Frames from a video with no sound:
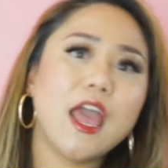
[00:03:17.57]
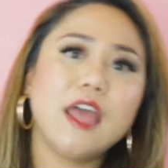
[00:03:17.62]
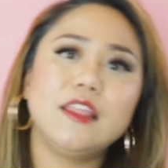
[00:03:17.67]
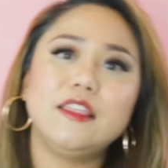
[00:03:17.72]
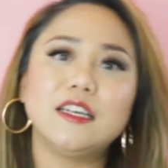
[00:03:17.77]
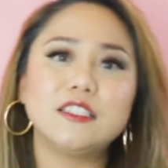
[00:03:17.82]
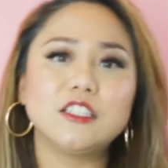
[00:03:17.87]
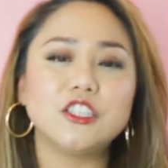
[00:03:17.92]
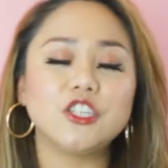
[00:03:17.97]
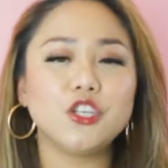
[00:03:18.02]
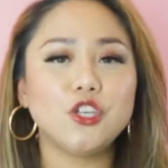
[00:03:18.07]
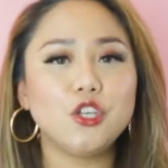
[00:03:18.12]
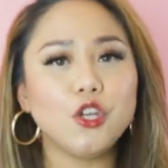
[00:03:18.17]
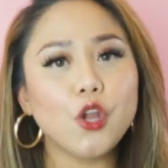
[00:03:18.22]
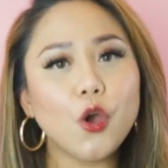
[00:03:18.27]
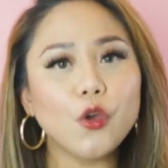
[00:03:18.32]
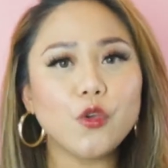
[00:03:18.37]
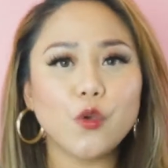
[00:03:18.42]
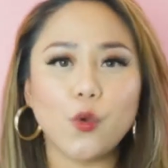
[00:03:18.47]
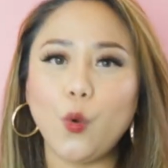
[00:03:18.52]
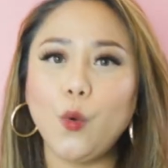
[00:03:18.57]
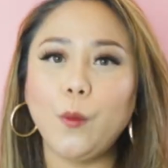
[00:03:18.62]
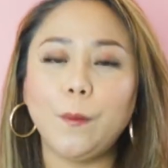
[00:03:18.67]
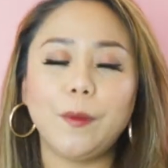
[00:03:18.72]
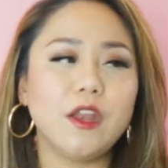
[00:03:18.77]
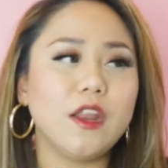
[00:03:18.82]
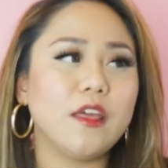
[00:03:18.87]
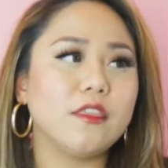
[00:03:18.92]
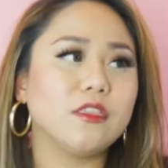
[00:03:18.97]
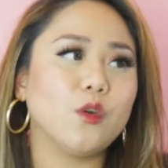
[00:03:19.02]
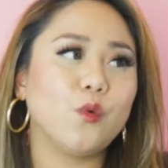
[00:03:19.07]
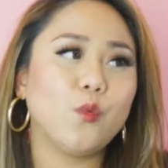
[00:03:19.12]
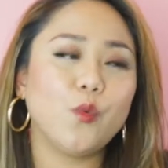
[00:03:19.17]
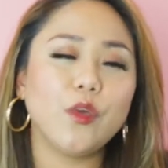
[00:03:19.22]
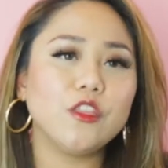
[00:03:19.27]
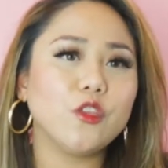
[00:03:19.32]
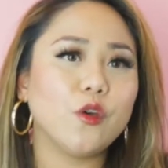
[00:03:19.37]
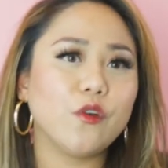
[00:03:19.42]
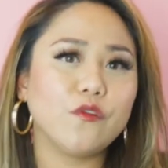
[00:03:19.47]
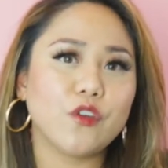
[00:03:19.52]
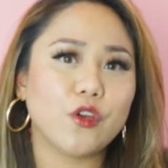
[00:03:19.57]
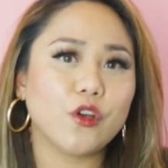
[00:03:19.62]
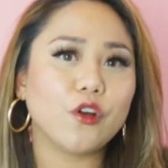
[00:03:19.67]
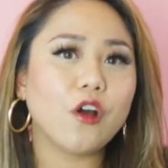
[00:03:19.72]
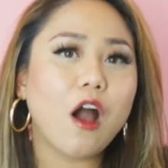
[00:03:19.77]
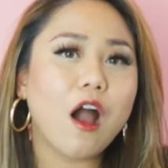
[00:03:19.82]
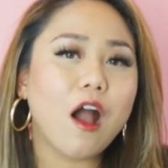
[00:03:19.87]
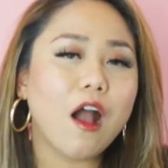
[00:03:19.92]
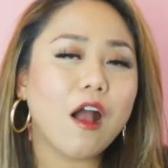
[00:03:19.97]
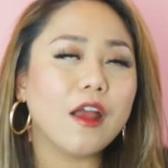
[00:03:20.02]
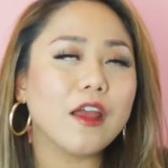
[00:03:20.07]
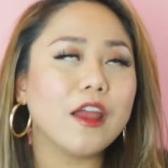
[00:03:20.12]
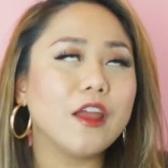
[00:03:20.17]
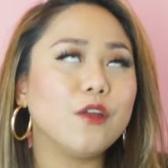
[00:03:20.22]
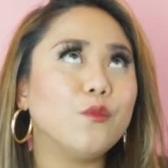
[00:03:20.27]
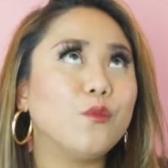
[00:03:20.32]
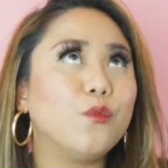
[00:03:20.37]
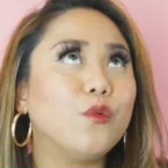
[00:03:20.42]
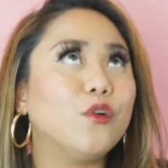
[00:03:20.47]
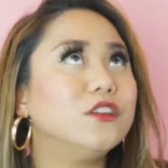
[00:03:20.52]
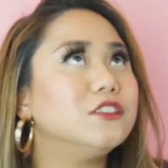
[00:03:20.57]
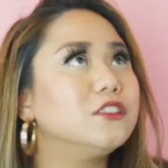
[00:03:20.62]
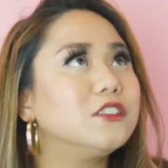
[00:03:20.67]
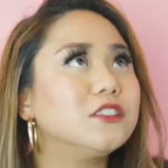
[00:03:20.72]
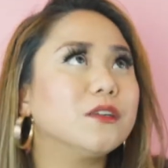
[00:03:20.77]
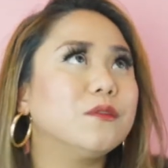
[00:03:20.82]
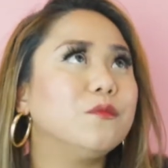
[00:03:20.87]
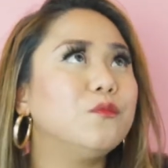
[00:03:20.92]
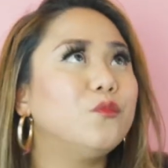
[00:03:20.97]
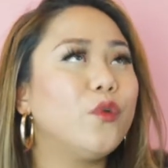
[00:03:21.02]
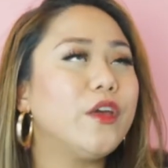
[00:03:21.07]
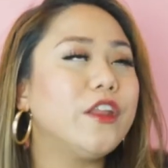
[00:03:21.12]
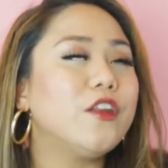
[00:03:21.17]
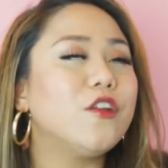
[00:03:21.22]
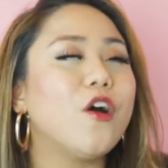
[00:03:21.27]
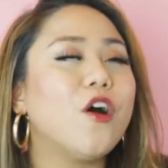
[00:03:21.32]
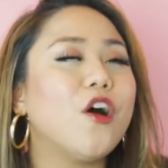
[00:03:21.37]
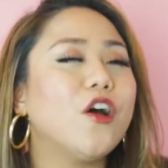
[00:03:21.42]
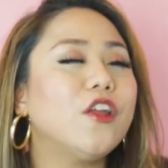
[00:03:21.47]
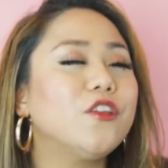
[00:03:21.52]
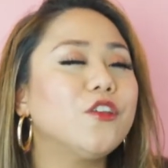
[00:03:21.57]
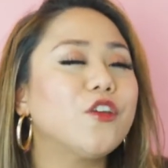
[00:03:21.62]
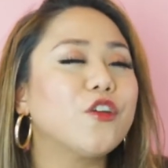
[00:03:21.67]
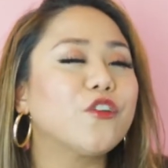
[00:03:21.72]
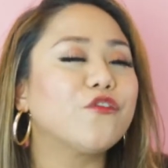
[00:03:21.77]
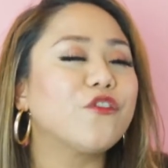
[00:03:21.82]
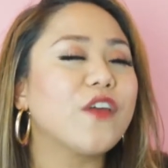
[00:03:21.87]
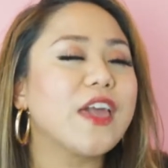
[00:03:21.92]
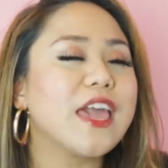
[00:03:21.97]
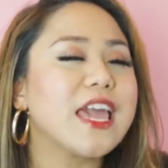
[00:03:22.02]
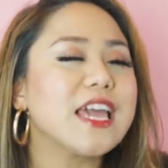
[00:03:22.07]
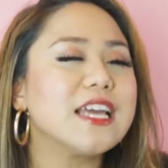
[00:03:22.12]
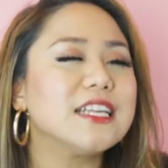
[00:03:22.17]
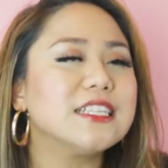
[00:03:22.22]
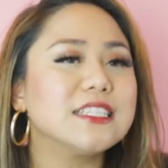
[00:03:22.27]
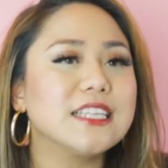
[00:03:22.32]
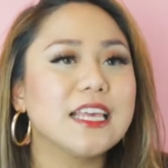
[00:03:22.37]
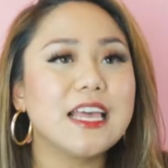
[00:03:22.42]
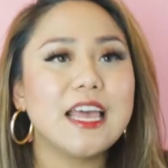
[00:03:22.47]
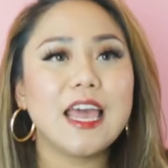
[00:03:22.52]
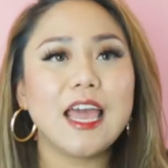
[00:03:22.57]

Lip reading: next thing you know, you're opening the window of your car and want some wind on your face,